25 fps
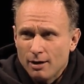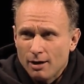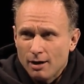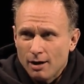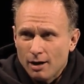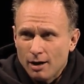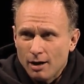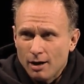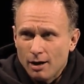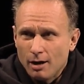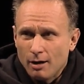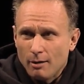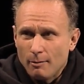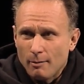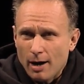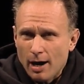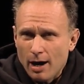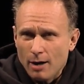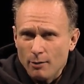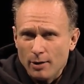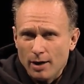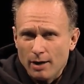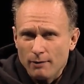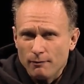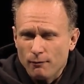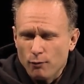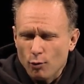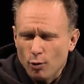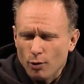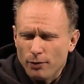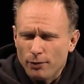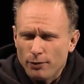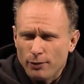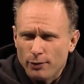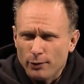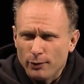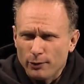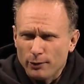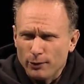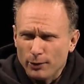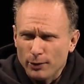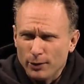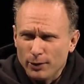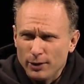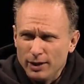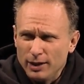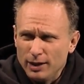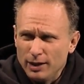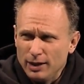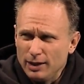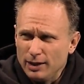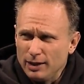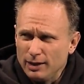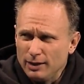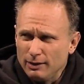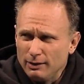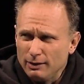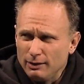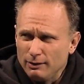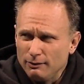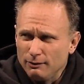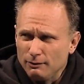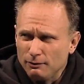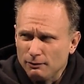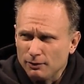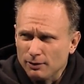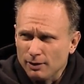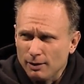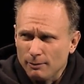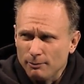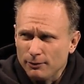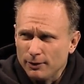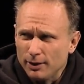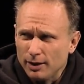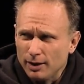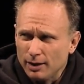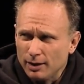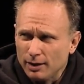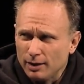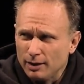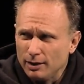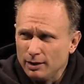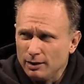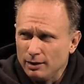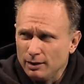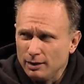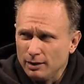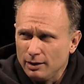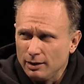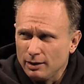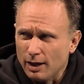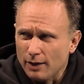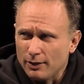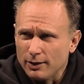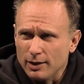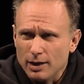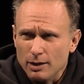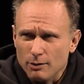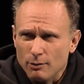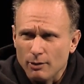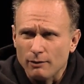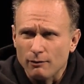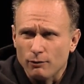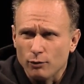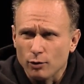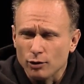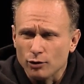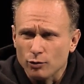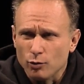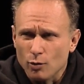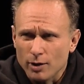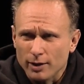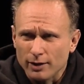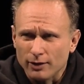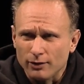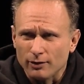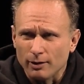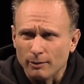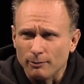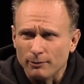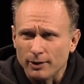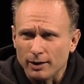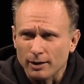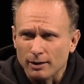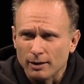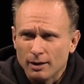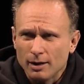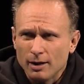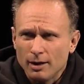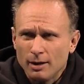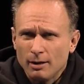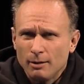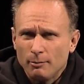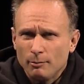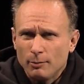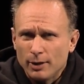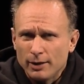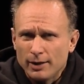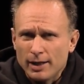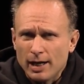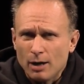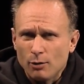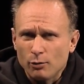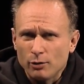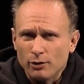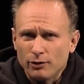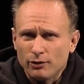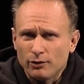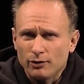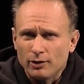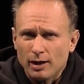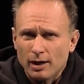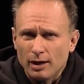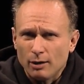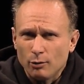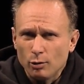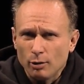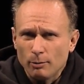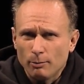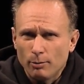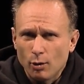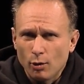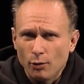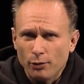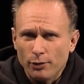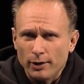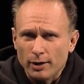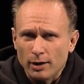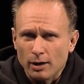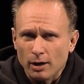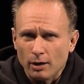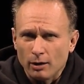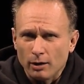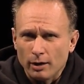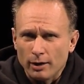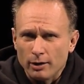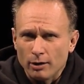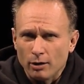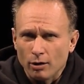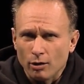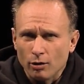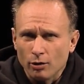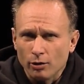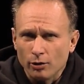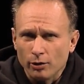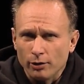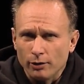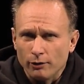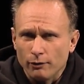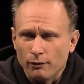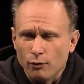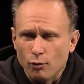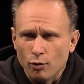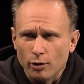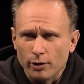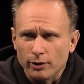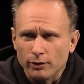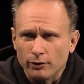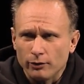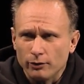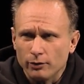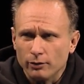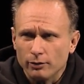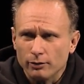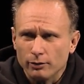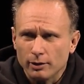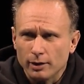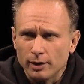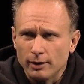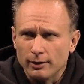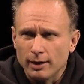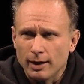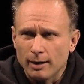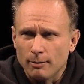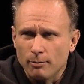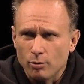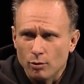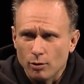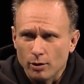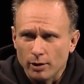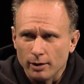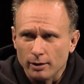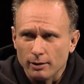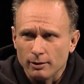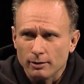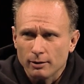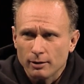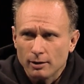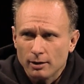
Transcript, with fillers: Um, I ran 430 something, and he I think he ran 420 something. Right. But that was uh, we were both in our in our earlier 40s at that point